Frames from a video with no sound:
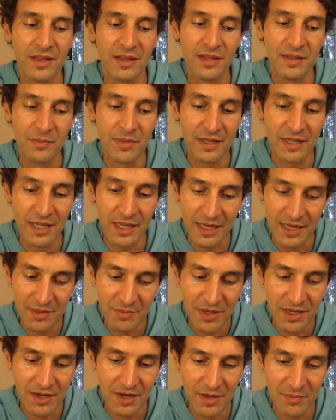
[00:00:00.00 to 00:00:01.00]
The beginning
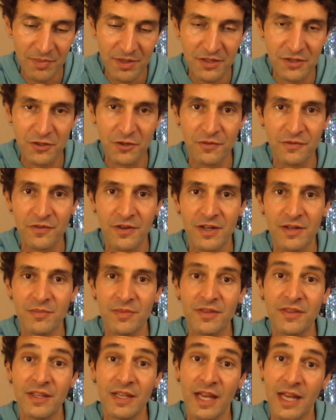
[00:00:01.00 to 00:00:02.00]
may not be so fun,
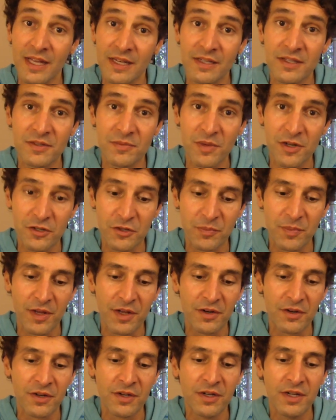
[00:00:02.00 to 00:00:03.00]
but the end is much
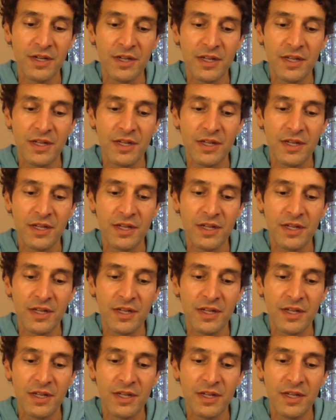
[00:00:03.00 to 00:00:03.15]
better.